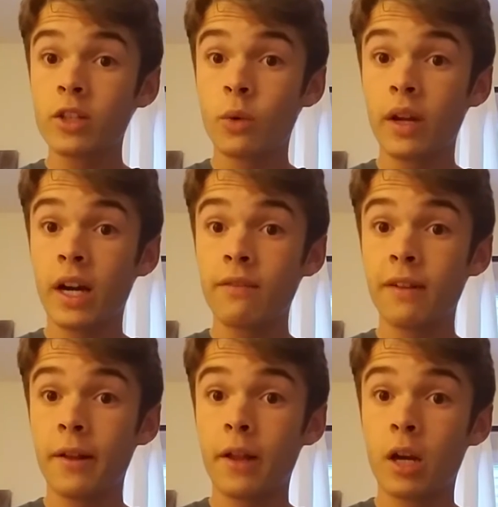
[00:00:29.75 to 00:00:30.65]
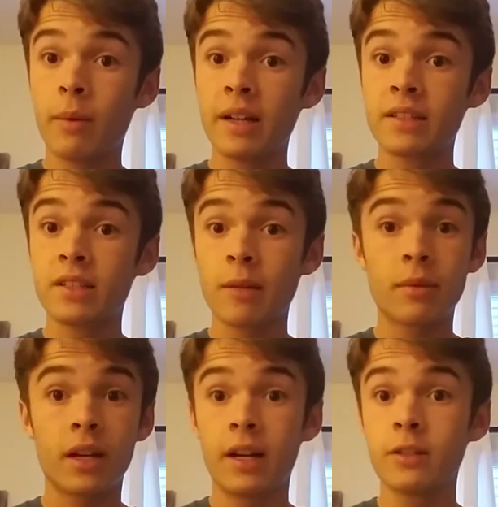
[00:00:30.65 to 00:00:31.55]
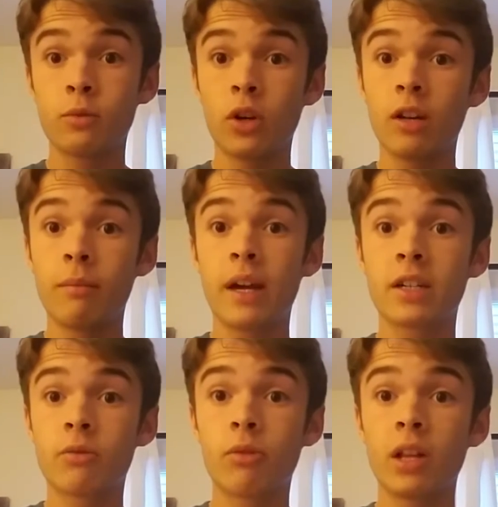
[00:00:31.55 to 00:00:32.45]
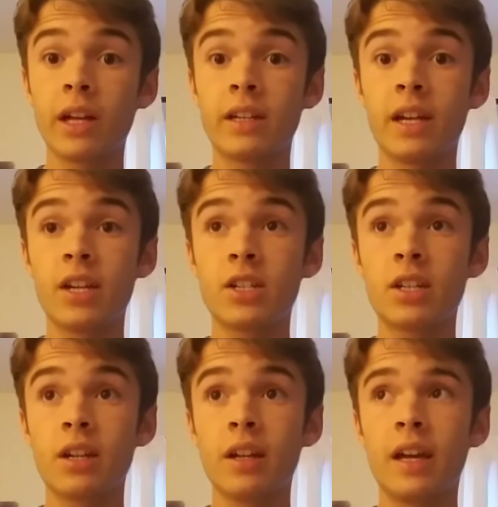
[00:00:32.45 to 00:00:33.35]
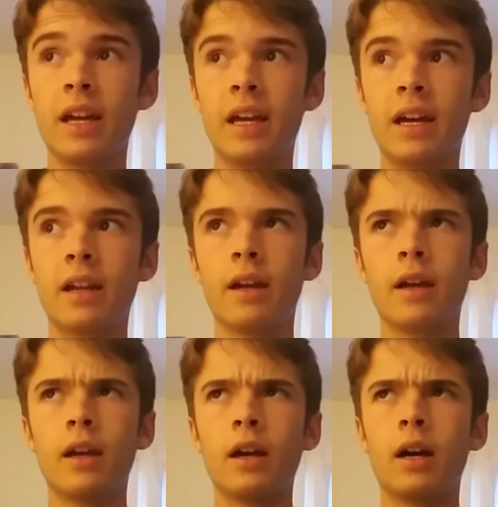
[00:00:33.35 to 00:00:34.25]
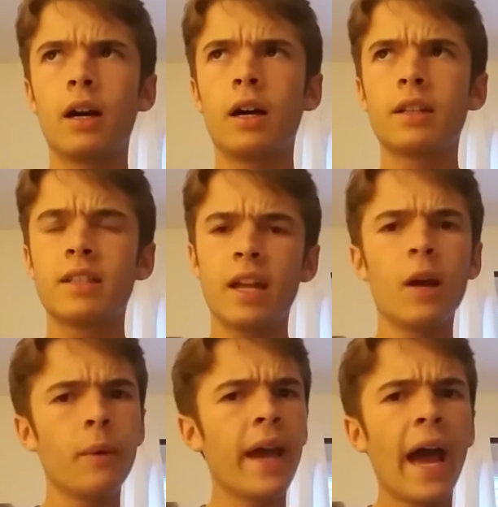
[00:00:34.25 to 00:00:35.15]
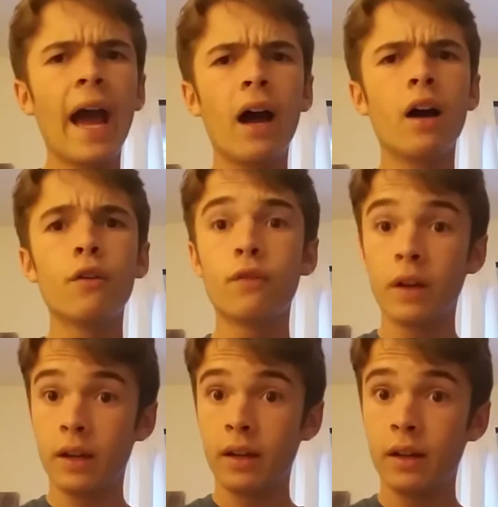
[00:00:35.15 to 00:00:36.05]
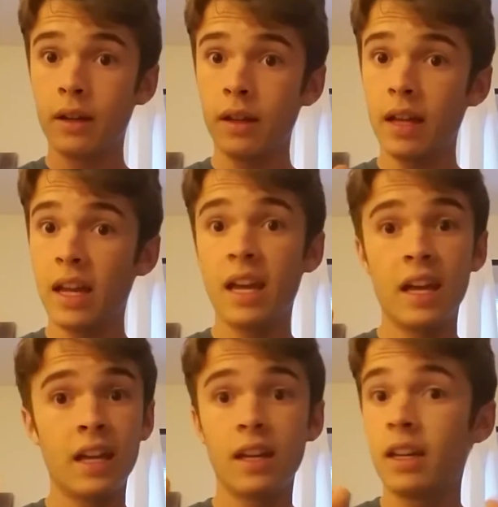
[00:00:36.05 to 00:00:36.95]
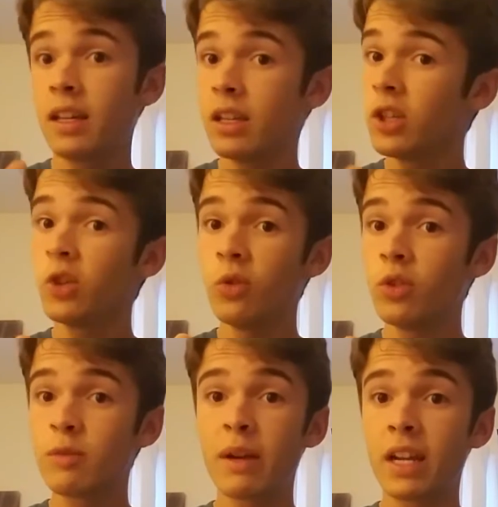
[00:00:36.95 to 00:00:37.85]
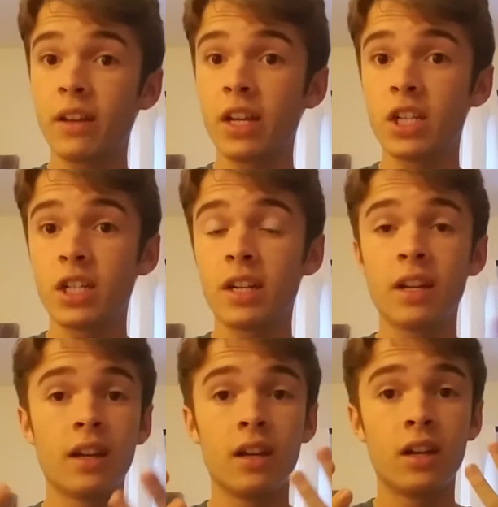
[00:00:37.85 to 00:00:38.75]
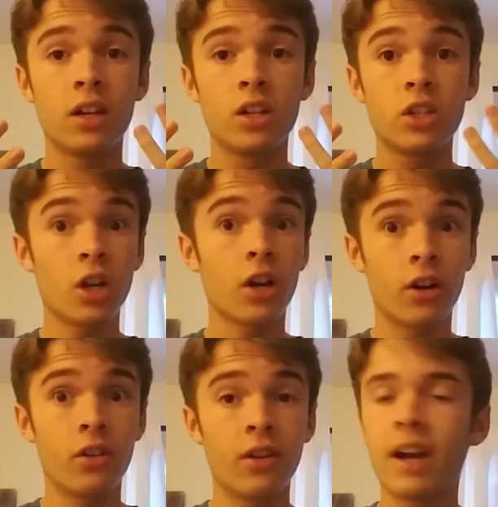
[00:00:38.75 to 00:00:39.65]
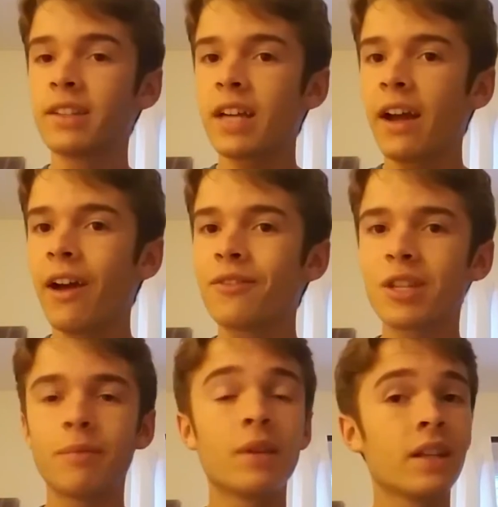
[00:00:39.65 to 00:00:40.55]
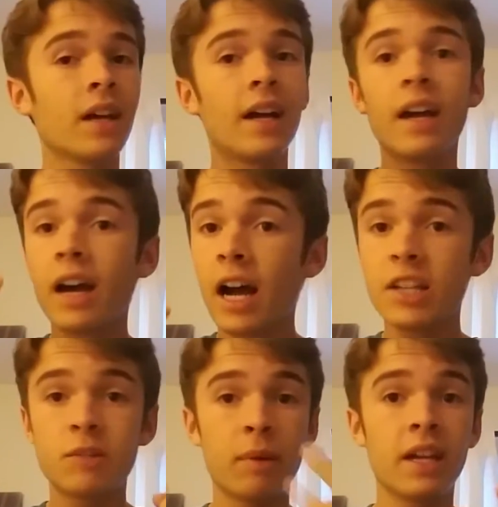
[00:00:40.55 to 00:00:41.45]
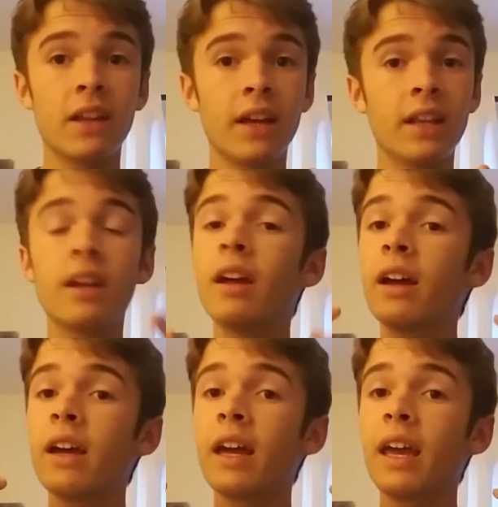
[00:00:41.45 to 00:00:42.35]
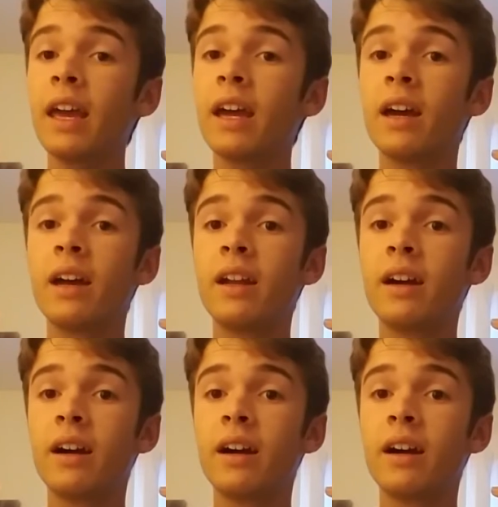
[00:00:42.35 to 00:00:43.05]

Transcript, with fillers: going on, fellow Autobots and Decepticons? Welcome back to Rollout Nation, and uh, today we have a huge speculation shocker to you guys. I have something that I speculated, and